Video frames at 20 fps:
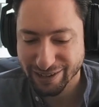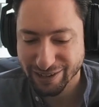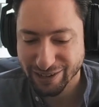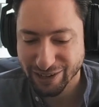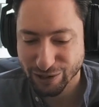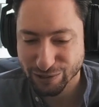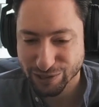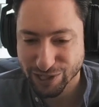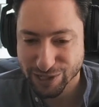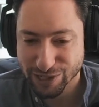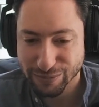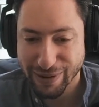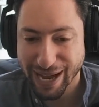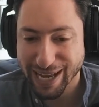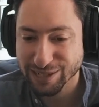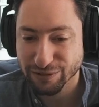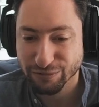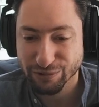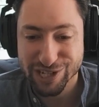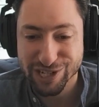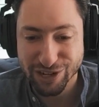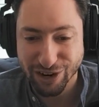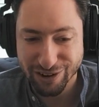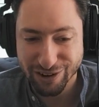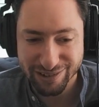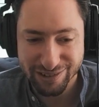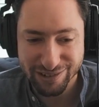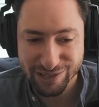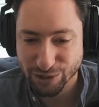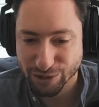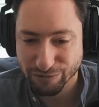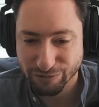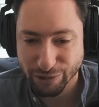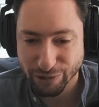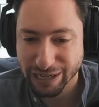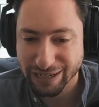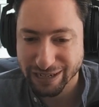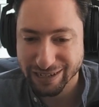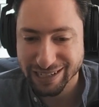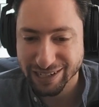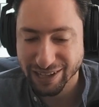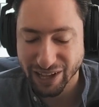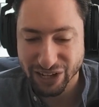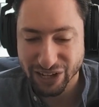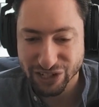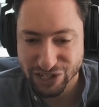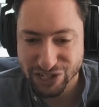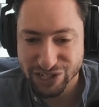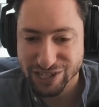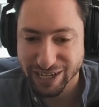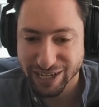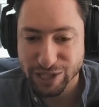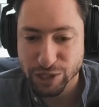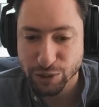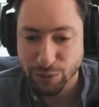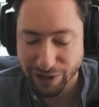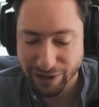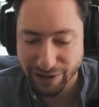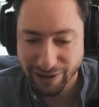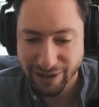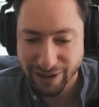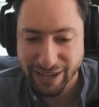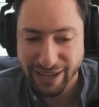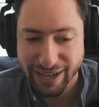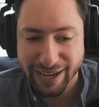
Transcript: does a massive restart, sort of what Elon just did at Twitter,